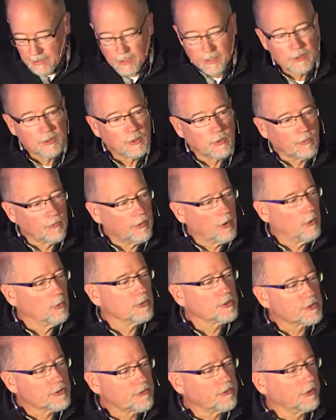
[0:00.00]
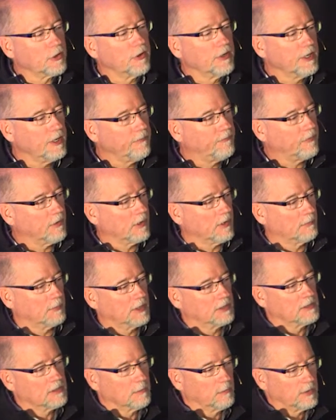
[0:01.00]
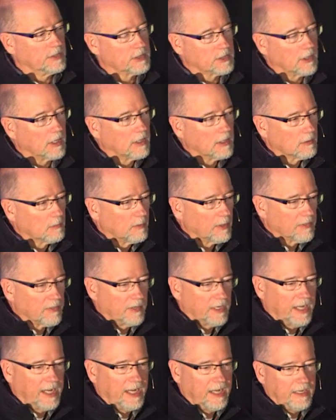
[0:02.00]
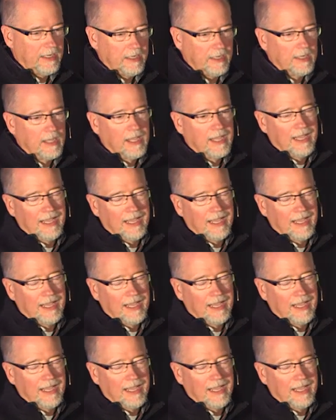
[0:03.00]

So those 30 farmers that we started with in Haiti